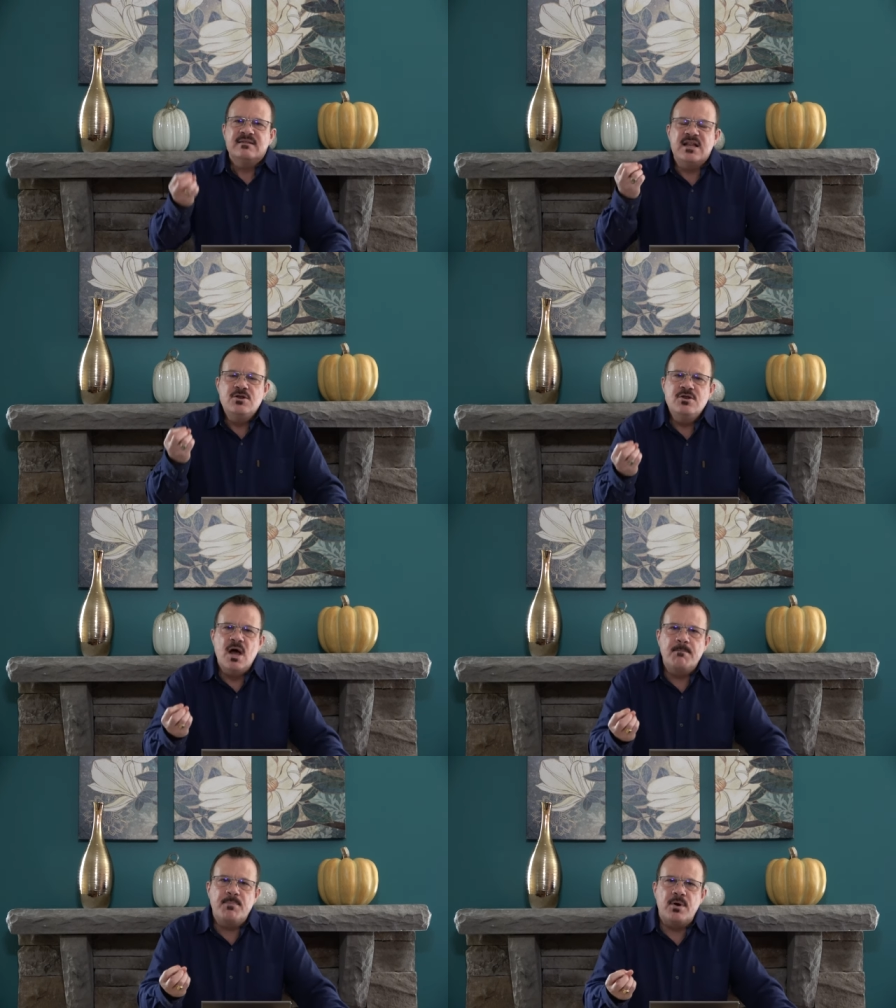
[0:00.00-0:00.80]
the
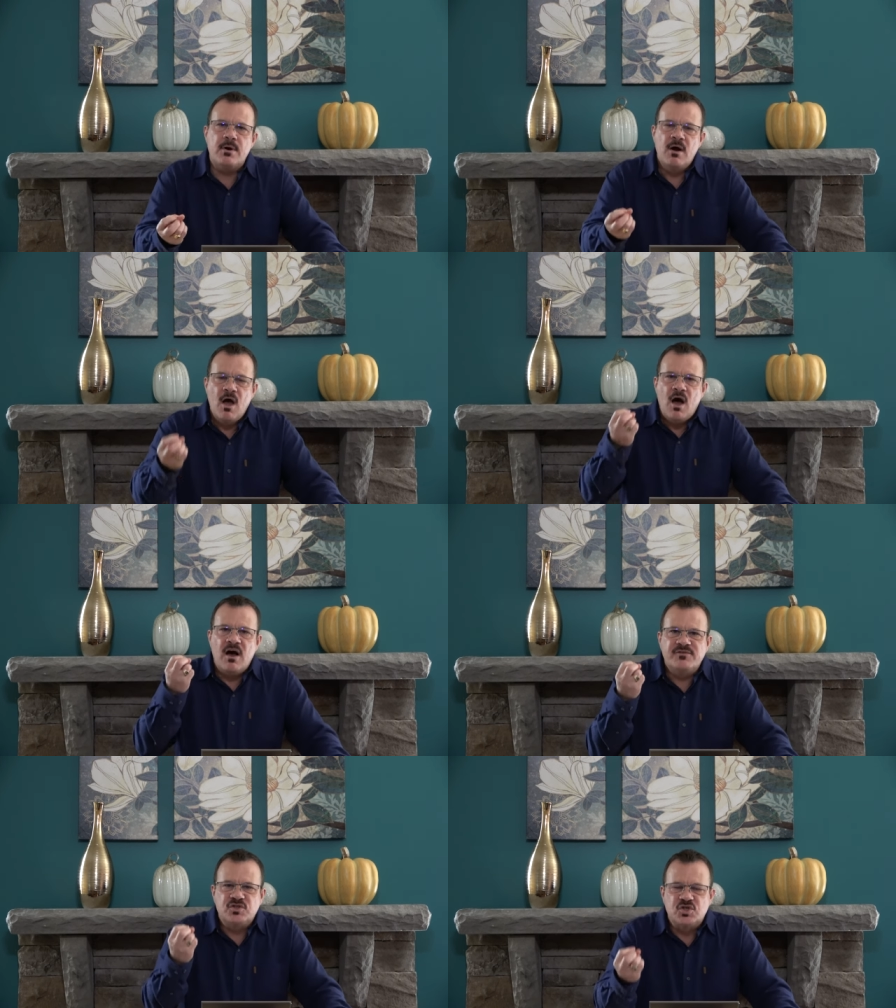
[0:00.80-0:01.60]
number
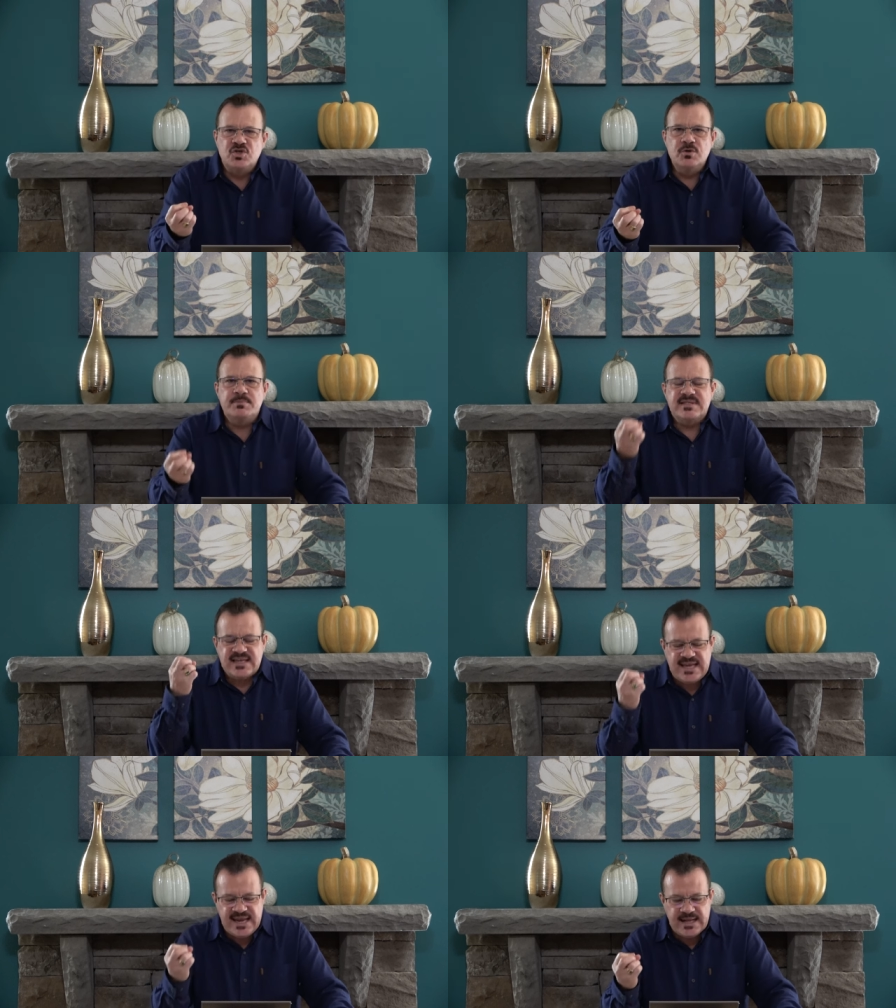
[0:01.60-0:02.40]
of
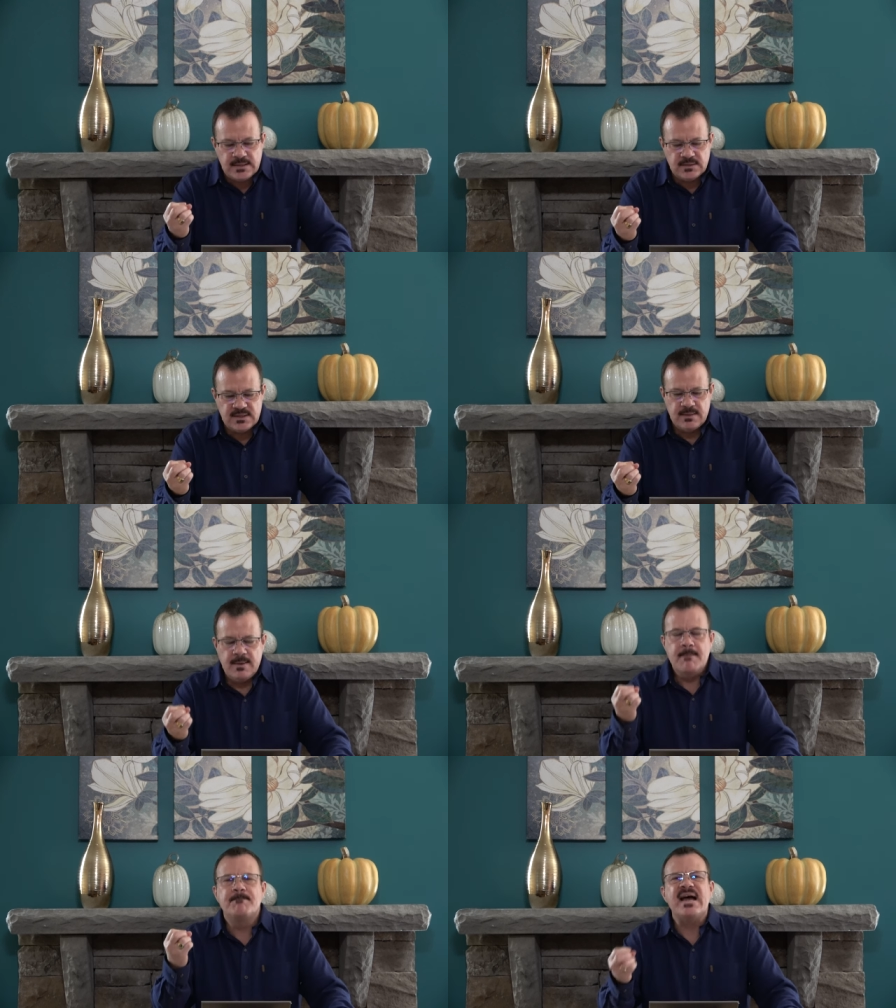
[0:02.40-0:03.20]
troops killed
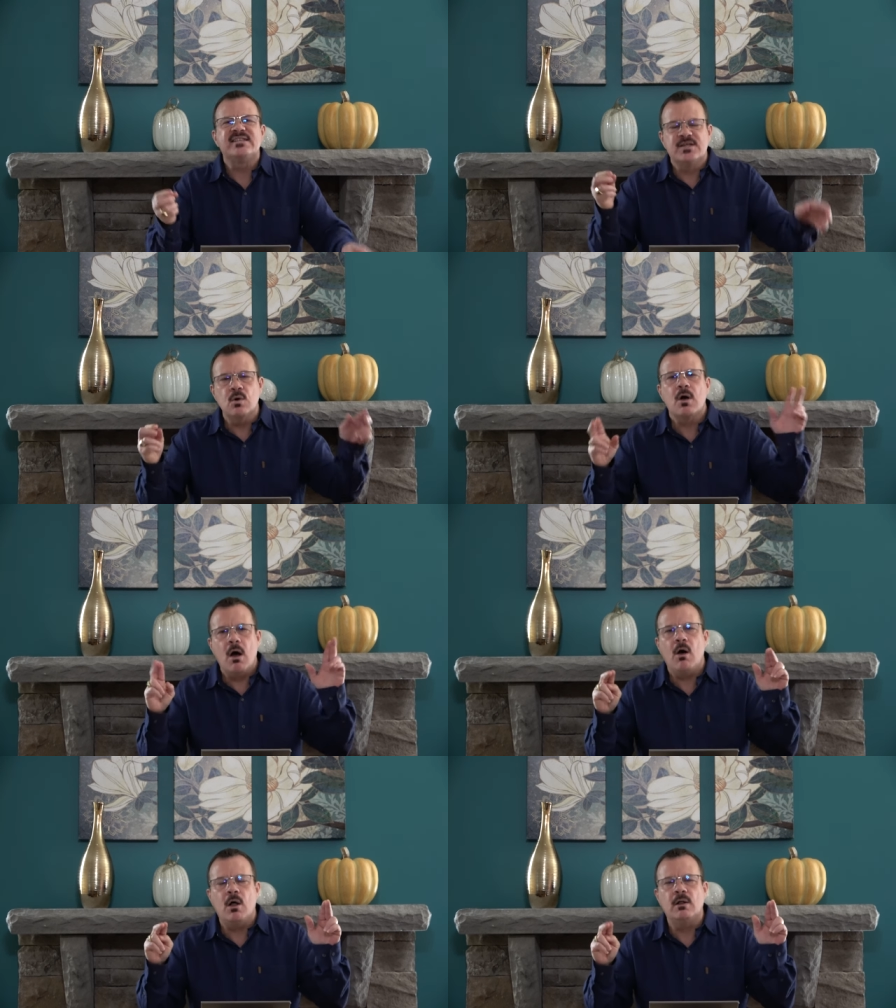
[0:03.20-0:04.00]
by
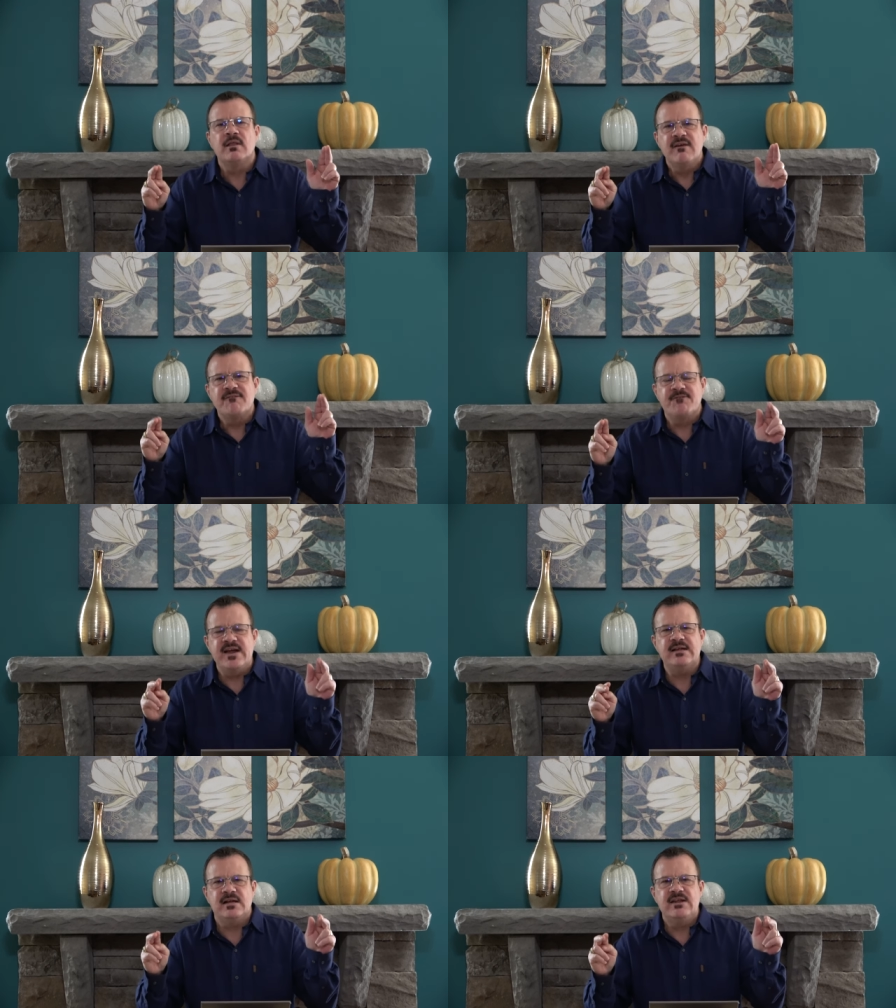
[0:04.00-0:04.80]
so-called
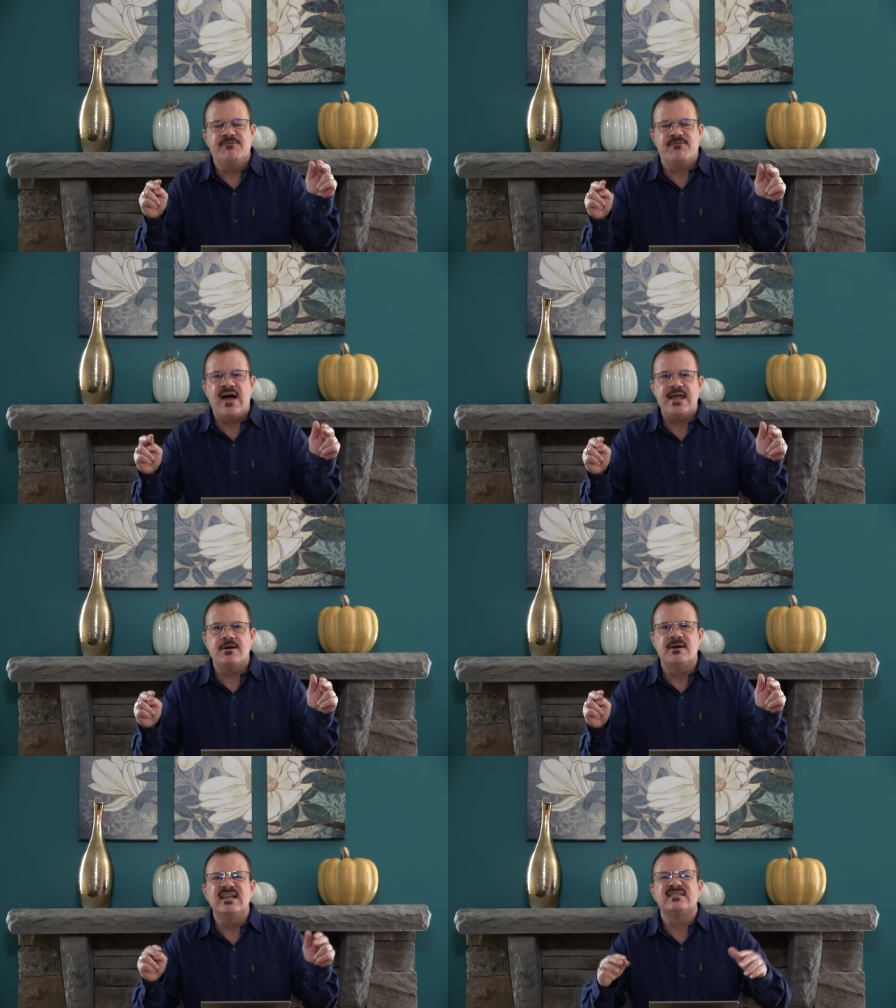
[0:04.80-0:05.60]
friendly
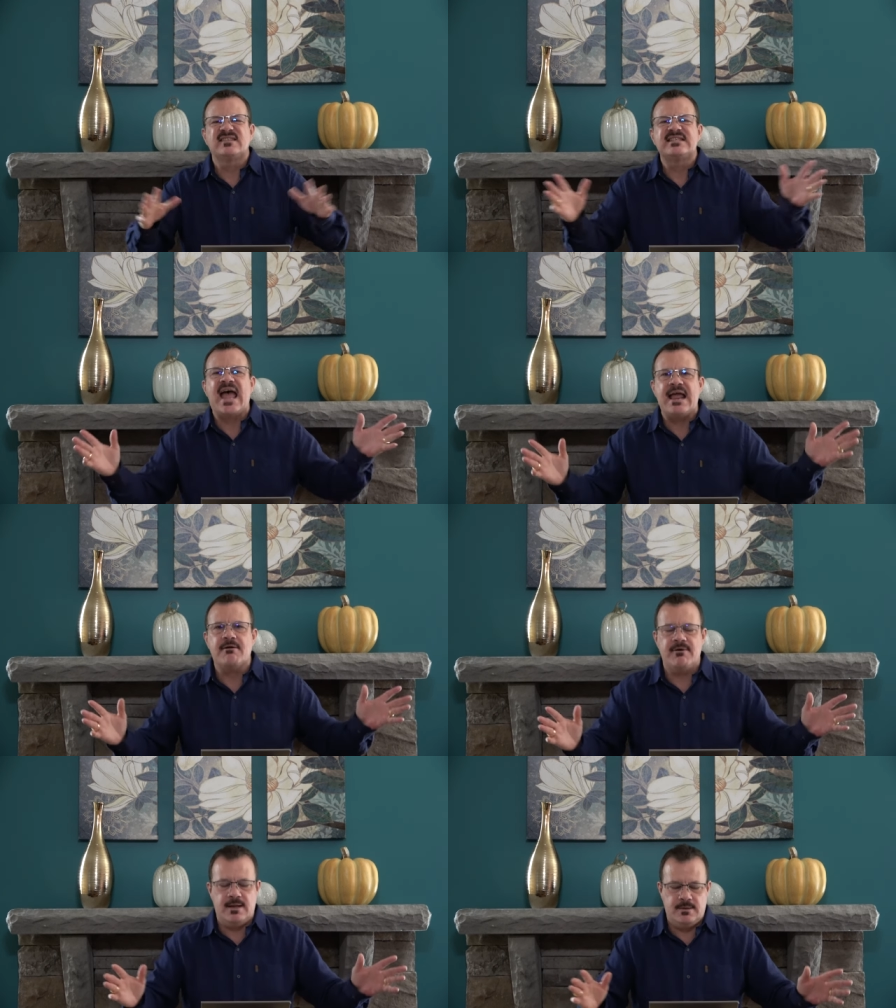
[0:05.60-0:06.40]
fire is
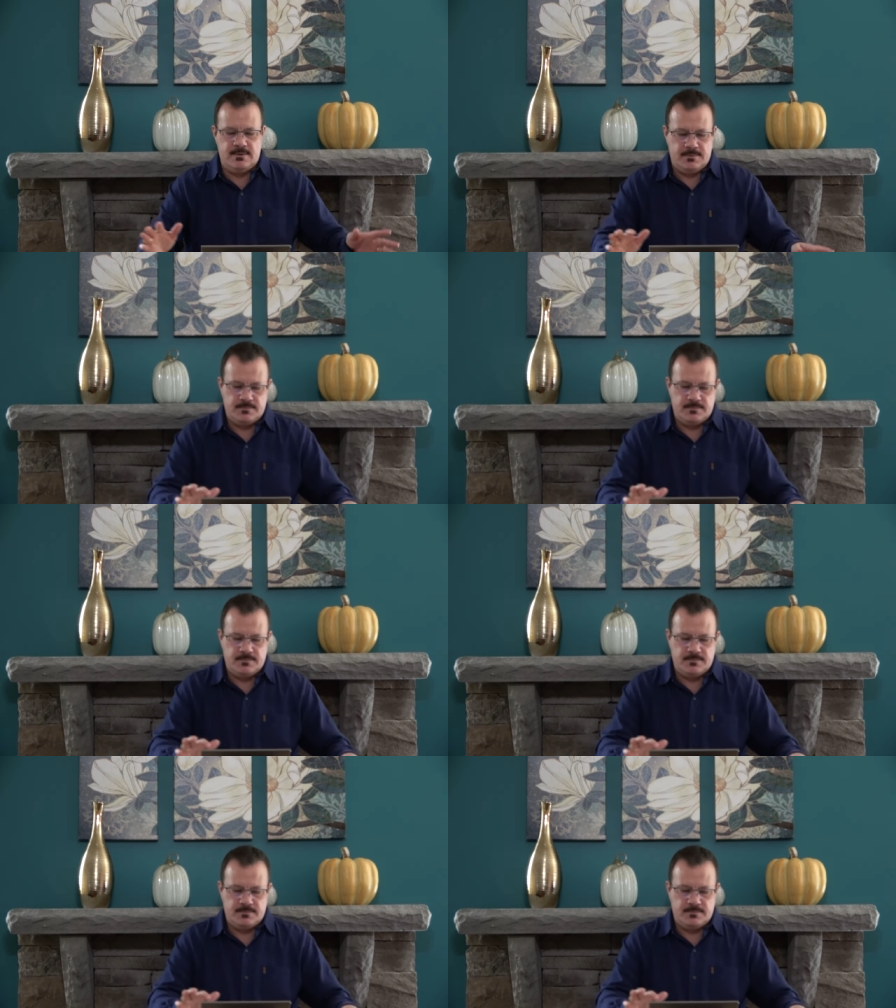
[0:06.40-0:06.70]
staggering.